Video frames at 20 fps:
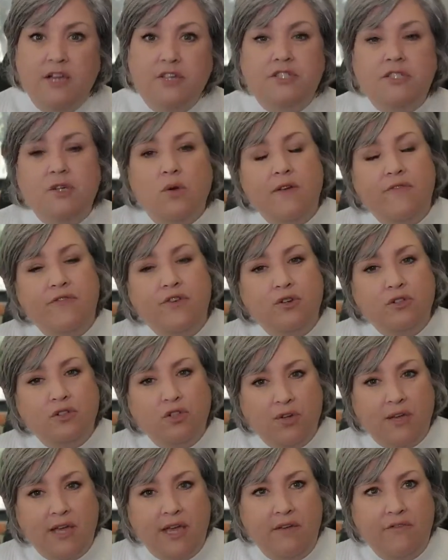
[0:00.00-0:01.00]
So if you're
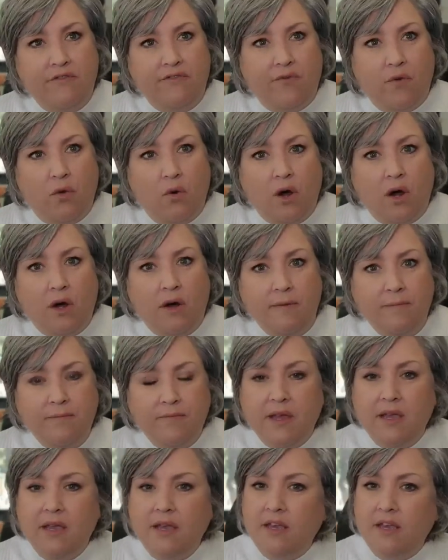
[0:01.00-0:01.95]
looking for,